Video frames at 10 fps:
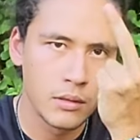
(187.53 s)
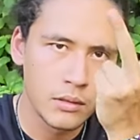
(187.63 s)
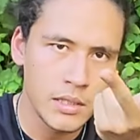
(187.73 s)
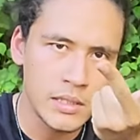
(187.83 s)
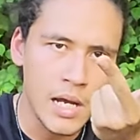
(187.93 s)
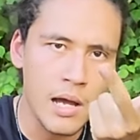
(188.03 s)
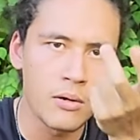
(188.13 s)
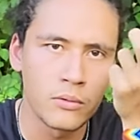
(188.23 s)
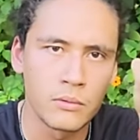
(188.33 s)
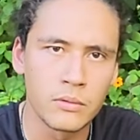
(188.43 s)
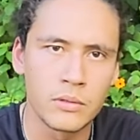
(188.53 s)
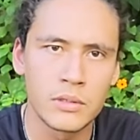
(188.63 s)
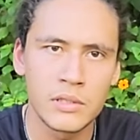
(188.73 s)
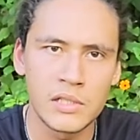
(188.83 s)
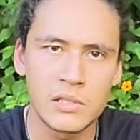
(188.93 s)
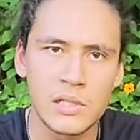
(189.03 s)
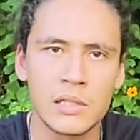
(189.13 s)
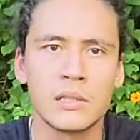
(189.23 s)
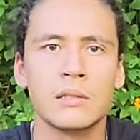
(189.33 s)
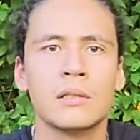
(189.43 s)
to town, to
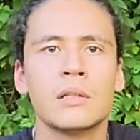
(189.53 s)
city,